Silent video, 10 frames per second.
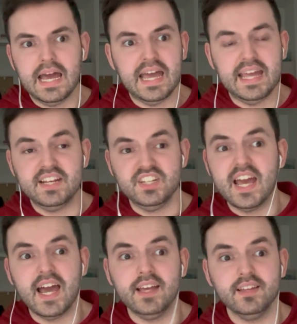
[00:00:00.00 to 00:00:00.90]
And
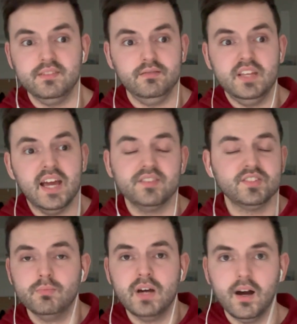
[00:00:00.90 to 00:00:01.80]
yet, yeah,
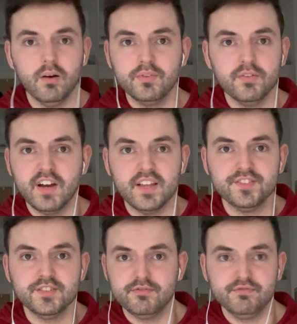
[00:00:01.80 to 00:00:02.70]
somehow the
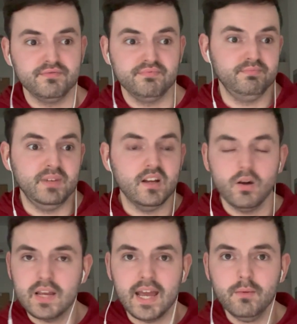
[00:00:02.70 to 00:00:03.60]
fans have been
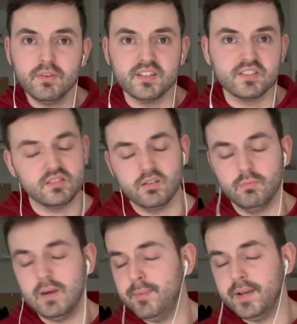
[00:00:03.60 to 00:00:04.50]
okay with this. So
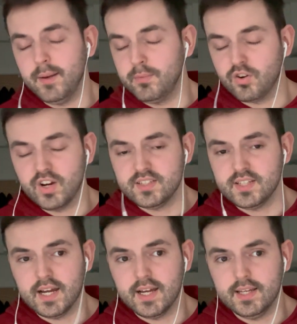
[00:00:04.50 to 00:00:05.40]
maybe I'm the
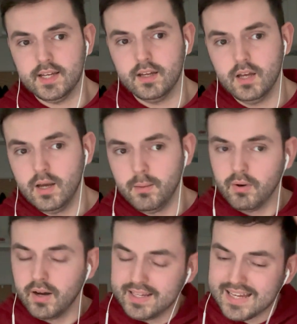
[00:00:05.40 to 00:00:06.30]
crazy guy here,
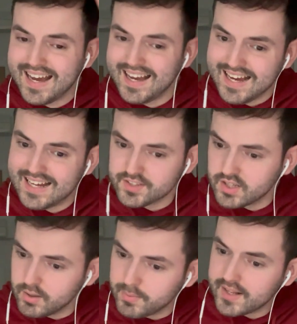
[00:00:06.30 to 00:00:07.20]
but yeah, I don't
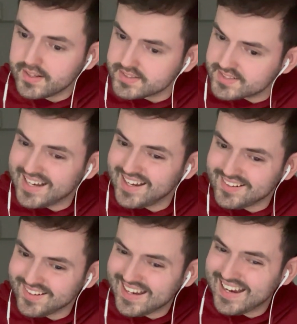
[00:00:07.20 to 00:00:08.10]
know, man. This kind
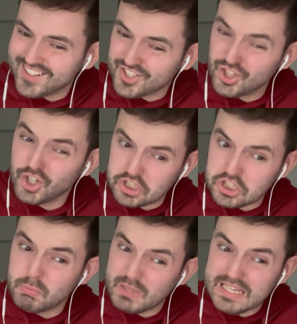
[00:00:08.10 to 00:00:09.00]
of sucked
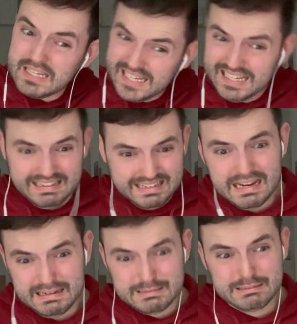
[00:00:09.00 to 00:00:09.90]
to me. It
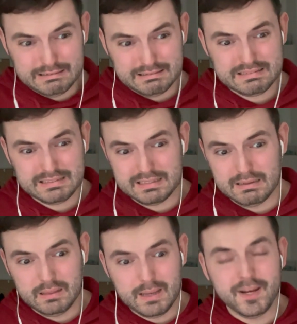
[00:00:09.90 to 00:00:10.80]
kind of sucked.
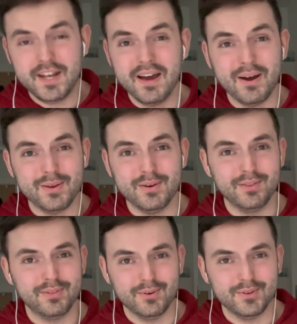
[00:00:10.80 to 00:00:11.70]
So let me know
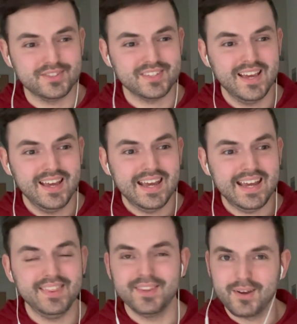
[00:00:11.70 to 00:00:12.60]
your thoughts
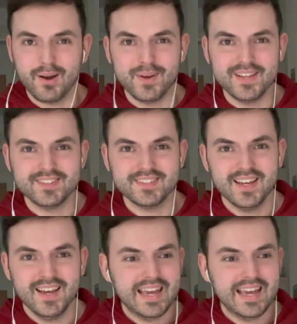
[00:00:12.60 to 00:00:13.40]
in the comments.